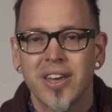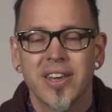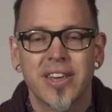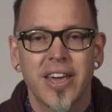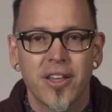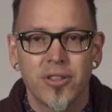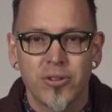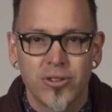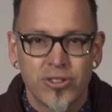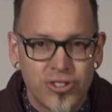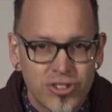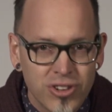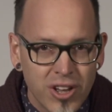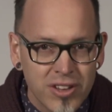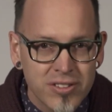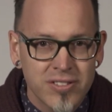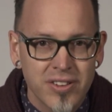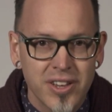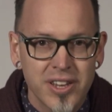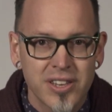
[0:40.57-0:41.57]
gathered
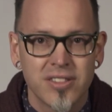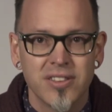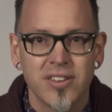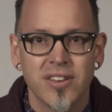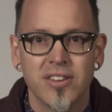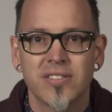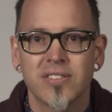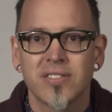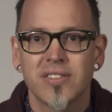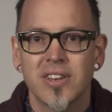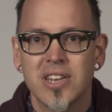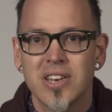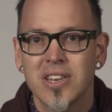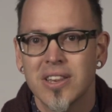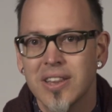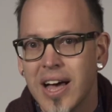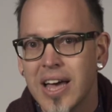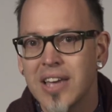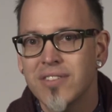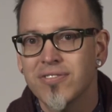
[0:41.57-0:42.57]
just like this in
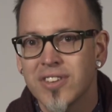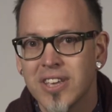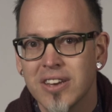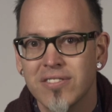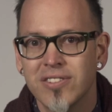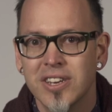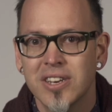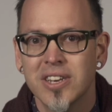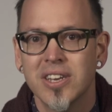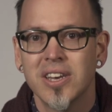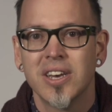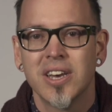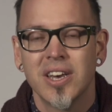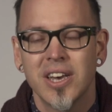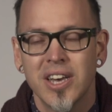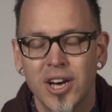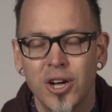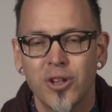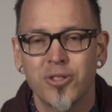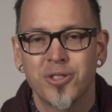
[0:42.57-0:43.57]
life giving,
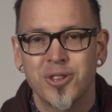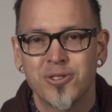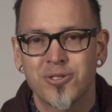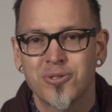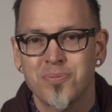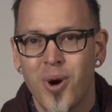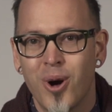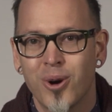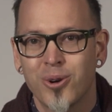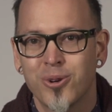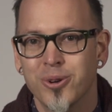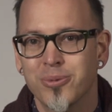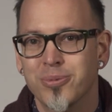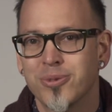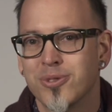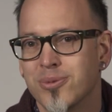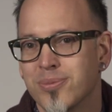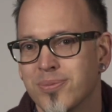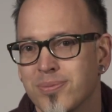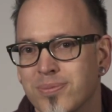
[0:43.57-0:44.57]
healthy small
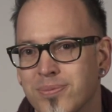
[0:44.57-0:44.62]
groups.